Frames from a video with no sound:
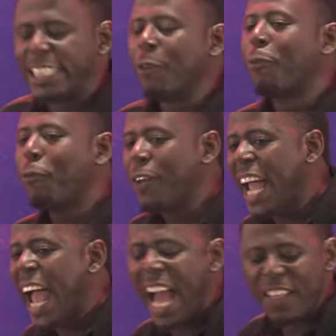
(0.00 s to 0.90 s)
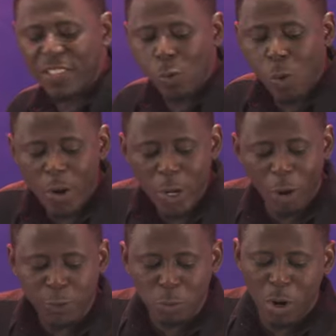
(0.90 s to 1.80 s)
The fear and the worry
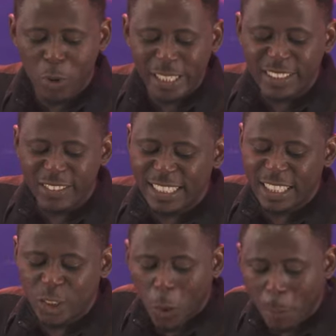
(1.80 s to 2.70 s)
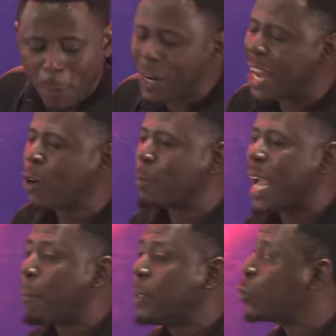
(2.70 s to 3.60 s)
of tomorrow is the reason some people cannot
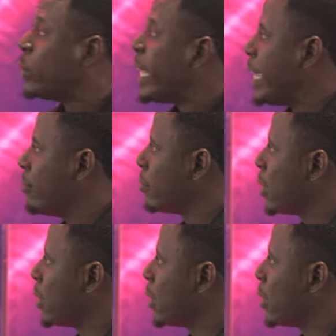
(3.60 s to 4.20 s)
be happy today.